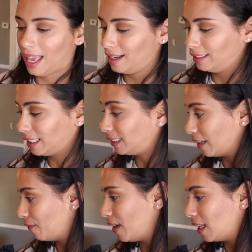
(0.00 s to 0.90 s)
an
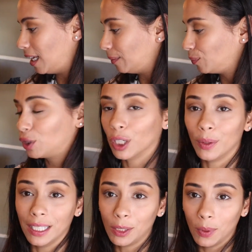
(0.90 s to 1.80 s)
addicting feeling. So
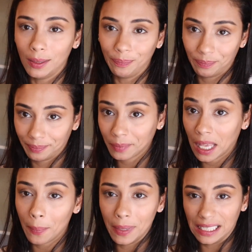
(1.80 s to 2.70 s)
this one,
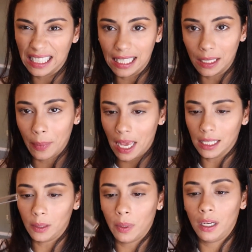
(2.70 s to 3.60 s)
I'm gonna send to my
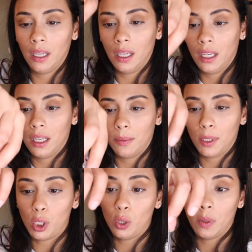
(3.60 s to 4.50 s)
husband
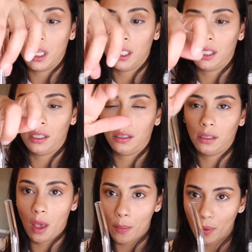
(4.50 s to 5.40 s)
in 2 minutes.
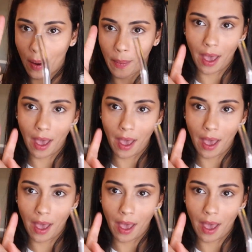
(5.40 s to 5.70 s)
Be right